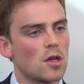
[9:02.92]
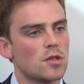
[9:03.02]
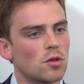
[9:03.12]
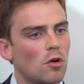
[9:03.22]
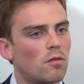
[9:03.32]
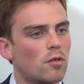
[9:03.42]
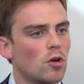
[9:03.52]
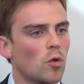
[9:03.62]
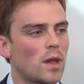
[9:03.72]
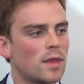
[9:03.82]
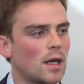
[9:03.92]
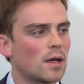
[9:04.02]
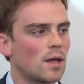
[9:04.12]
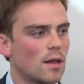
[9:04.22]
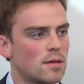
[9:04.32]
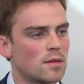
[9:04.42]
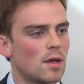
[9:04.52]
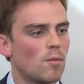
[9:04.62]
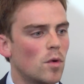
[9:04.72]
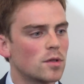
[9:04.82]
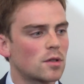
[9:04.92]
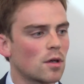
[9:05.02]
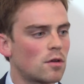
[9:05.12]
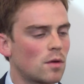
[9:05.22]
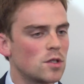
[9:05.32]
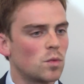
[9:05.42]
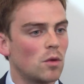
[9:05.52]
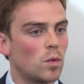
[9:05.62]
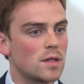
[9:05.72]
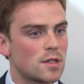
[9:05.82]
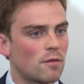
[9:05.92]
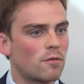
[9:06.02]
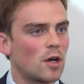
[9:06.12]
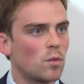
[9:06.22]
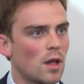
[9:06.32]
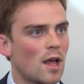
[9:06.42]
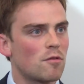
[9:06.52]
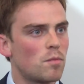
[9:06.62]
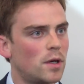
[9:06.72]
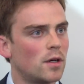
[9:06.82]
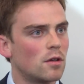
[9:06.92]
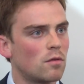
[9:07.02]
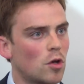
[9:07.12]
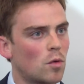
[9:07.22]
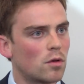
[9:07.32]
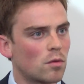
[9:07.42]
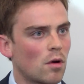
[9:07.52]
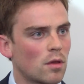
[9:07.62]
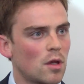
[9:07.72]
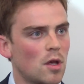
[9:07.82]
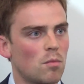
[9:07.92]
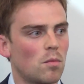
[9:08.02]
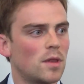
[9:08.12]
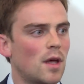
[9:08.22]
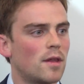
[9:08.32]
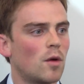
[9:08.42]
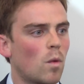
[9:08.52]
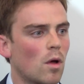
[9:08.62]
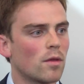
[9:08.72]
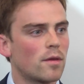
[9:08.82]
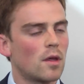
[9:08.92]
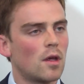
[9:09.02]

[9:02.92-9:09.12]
So overall, we think that most countries will suffer and will have a period of lower growth, but that they won't